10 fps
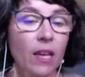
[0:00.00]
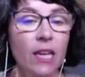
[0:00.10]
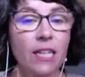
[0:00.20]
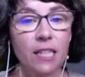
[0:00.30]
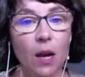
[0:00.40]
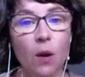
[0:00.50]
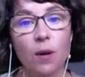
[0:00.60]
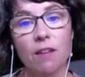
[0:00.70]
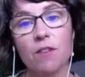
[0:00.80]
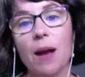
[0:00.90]
So
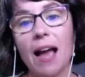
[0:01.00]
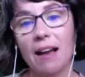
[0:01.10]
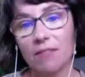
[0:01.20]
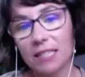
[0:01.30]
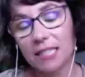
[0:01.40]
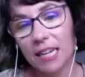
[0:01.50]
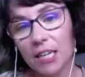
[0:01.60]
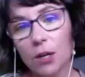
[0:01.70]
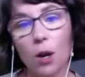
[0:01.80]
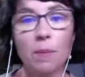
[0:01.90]
if you haven't seen
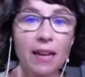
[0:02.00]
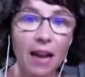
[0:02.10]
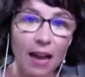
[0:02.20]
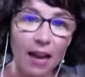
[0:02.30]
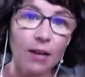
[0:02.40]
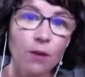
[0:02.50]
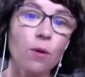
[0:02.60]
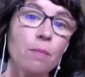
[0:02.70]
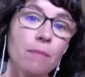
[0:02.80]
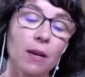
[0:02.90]
your OB-GYN or
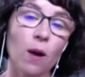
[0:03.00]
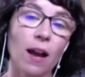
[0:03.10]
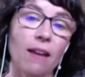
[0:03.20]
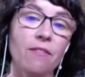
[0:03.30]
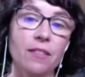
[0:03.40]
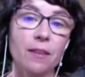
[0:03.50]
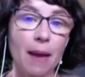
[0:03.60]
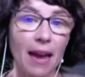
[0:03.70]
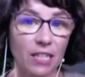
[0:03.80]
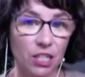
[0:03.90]
midwife in the
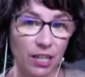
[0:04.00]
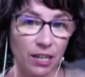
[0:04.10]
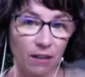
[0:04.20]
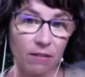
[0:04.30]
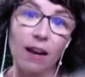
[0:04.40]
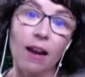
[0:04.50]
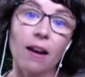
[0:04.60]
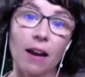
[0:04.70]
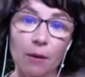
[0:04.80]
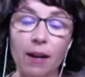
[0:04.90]
past year,
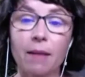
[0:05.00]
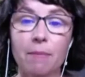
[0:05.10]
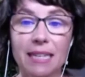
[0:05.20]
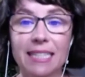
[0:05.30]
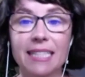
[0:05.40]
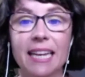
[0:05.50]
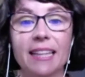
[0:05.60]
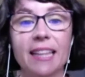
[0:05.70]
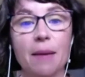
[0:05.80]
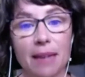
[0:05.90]
I recommend seeing
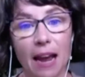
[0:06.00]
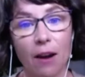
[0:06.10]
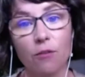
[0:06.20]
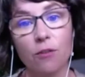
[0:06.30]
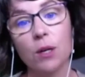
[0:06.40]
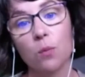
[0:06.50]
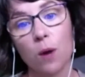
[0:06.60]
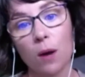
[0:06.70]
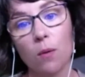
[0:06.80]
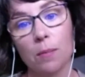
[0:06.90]
them now for your
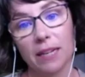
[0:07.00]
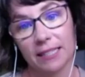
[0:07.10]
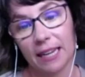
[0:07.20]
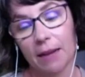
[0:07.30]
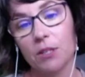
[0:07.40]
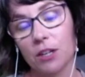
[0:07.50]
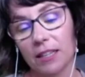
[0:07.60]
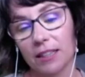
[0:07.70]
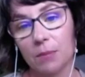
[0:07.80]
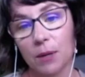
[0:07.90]
well woman exam during
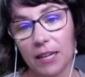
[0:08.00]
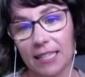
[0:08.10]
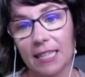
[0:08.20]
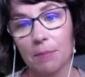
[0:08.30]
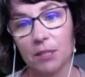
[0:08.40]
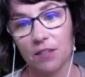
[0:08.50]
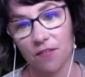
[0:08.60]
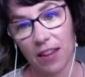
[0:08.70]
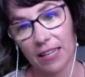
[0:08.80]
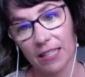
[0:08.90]
this preconception
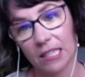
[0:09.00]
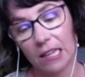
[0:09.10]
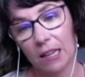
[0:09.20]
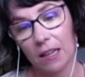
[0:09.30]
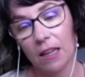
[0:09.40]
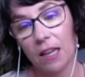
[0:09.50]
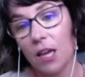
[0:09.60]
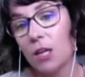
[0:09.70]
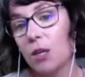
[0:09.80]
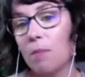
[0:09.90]
phase.
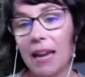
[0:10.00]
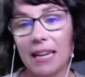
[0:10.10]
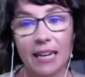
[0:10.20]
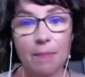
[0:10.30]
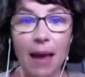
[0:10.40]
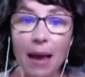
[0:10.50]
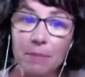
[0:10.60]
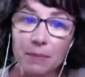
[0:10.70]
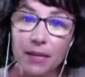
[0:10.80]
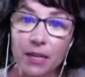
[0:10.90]
You might need a pap
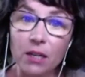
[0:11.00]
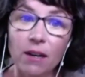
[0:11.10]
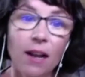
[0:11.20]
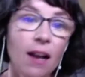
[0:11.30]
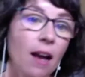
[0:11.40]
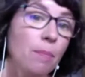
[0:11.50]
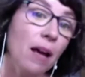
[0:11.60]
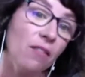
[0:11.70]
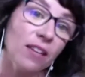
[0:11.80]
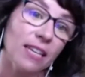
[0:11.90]
smear, a
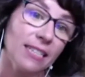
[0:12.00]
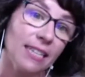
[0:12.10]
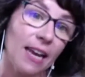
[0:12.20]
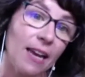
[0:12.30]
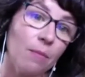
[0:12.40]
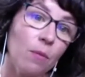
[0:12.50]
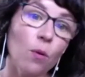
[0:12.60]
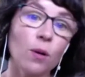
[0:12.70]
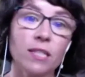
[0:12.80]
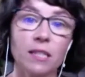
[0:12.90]
pelvic exam,
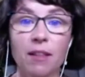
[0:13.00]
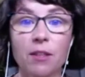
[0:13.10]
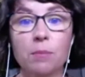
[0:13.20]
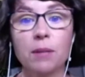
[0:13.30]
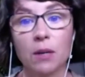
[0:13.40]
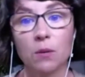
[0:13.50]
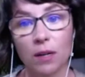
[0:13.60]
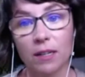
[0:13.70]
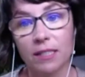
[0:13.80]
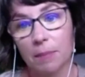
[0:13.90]
or some other blood
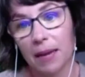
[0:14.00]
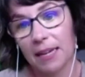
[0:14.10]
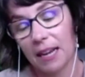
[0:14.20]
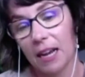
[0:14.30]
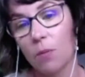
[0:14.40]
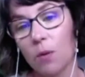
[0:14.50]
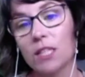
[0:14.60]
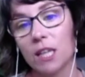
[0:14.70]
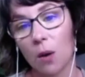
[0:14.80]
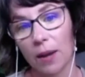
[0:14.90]
work, depending on what's going